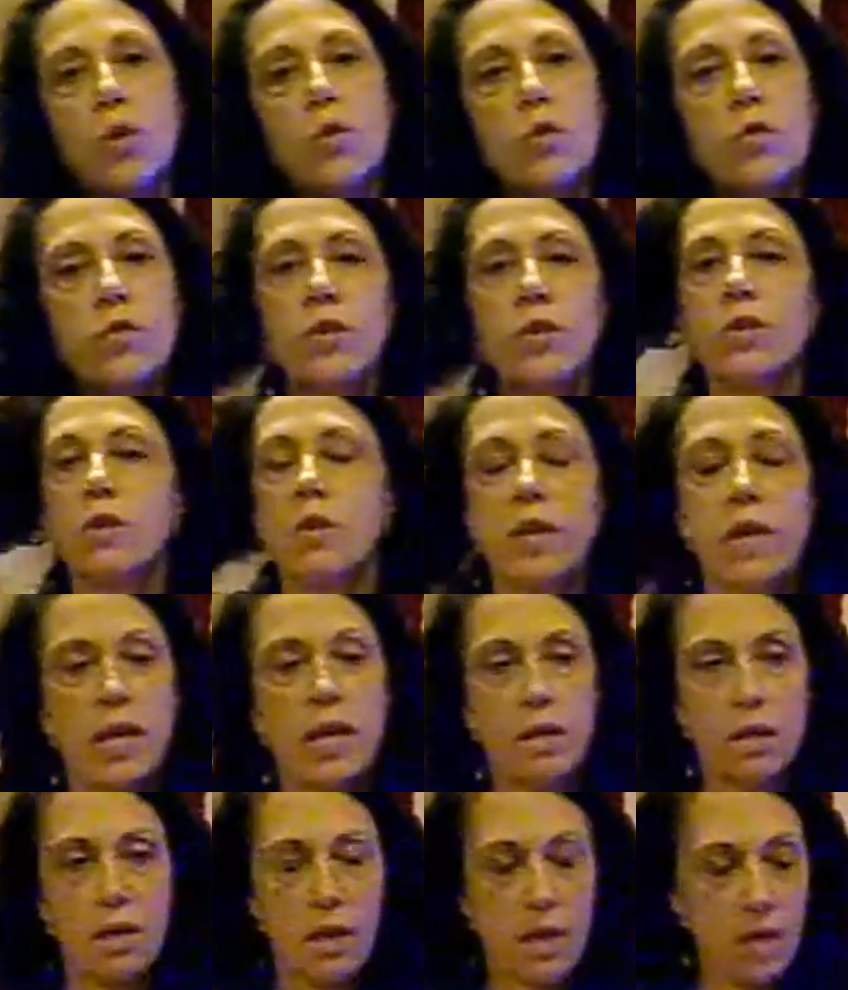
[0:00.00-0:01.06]
your neck
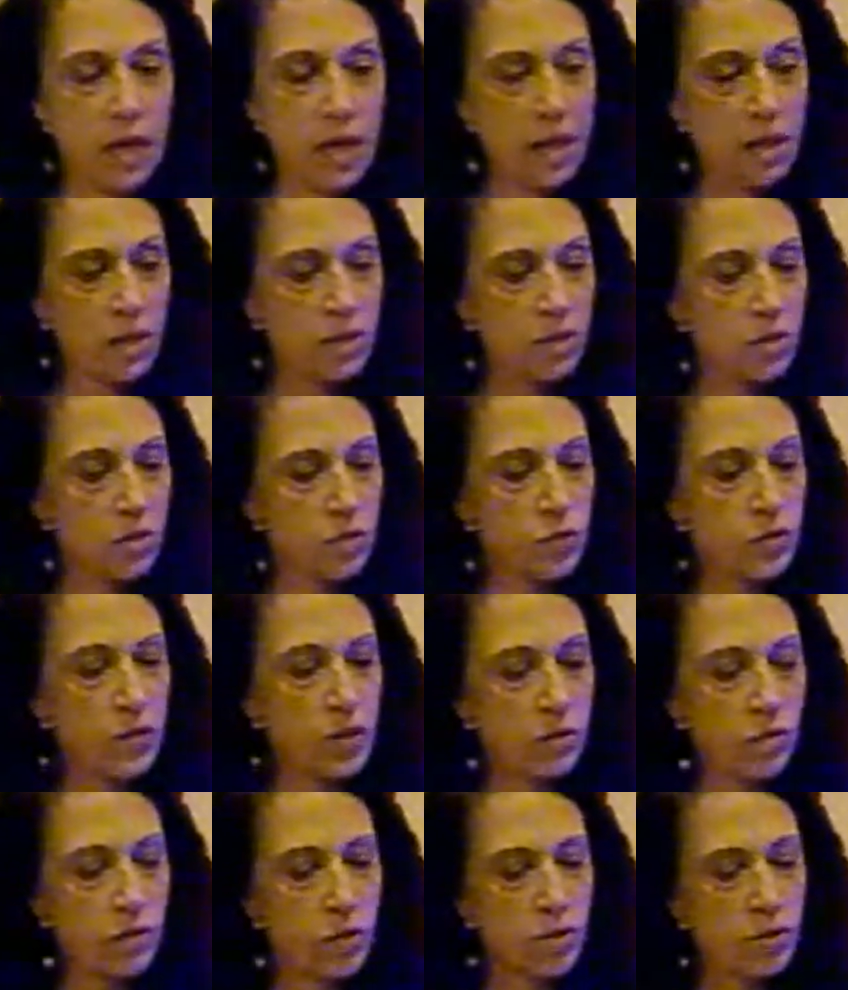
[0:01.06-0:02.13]
and hangs in front of
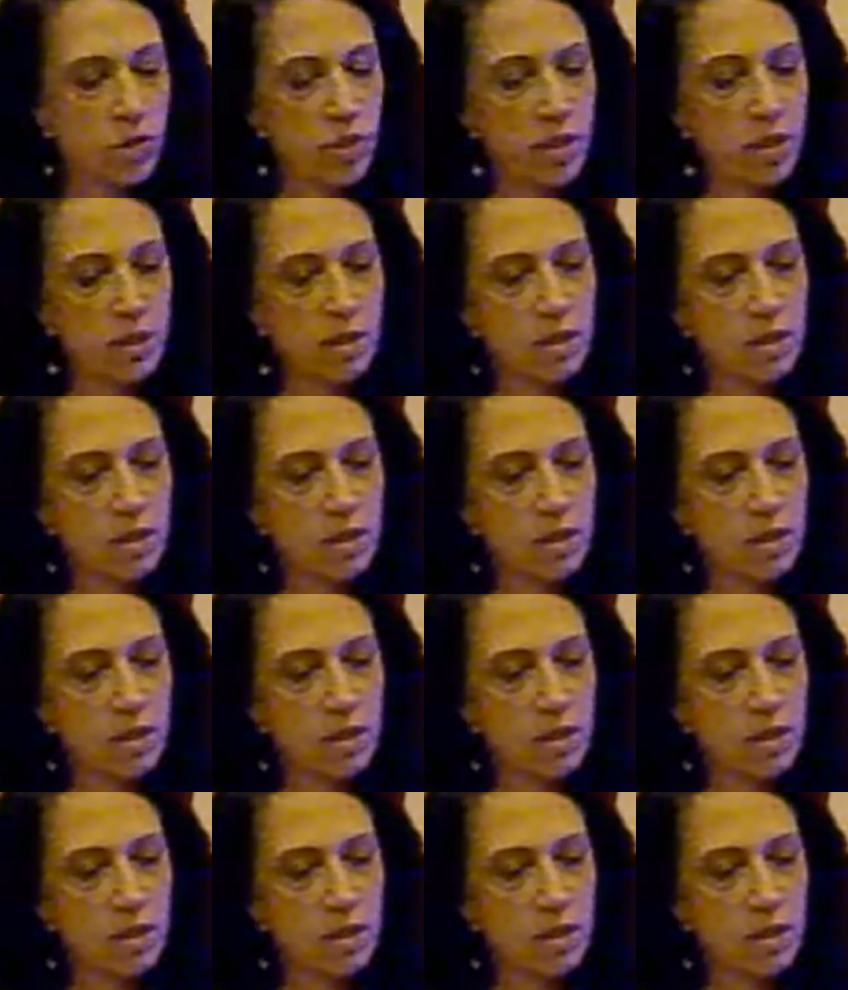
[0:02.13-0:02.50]
your chest.